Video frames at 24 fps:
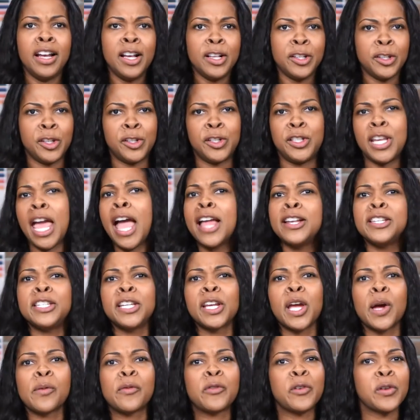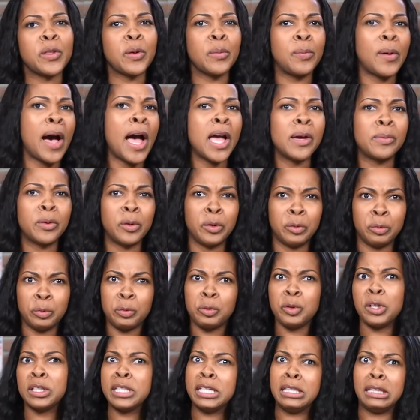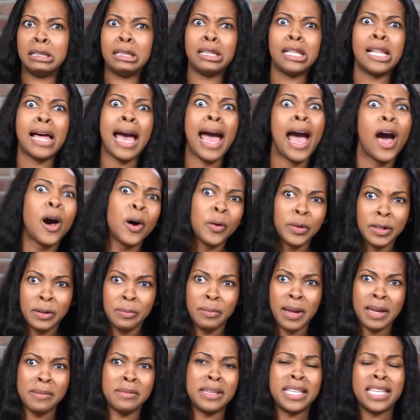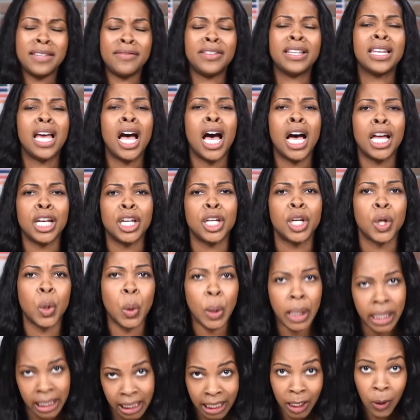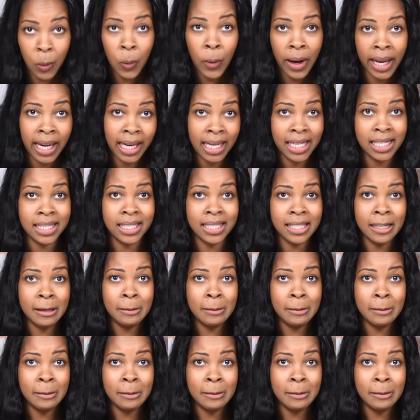standing up for the Bible in really loud and maybe even annoying ways.